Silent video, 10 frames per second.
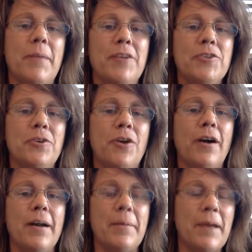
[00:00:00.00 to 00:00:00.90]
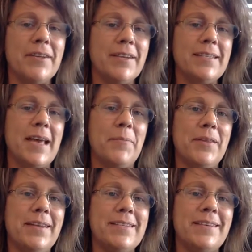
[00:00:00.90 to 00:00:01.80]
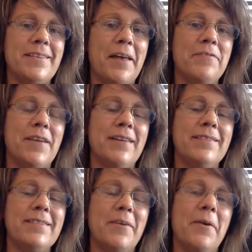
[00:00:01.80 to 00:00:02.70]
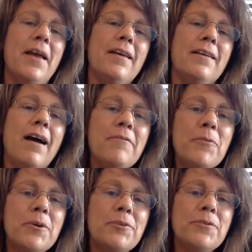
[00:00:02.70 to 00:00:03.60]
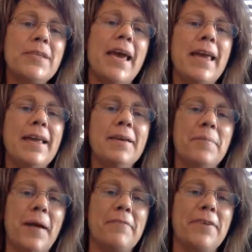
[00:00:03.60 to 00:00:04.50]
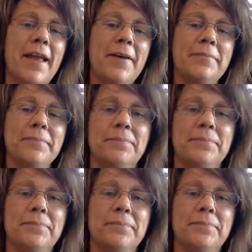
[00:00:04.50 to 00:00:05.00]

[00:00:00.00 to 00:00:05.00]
Mine sure are, and I'm having a good time with it. It's a lot of fun. So y'all have a wonderful day. Bye for now.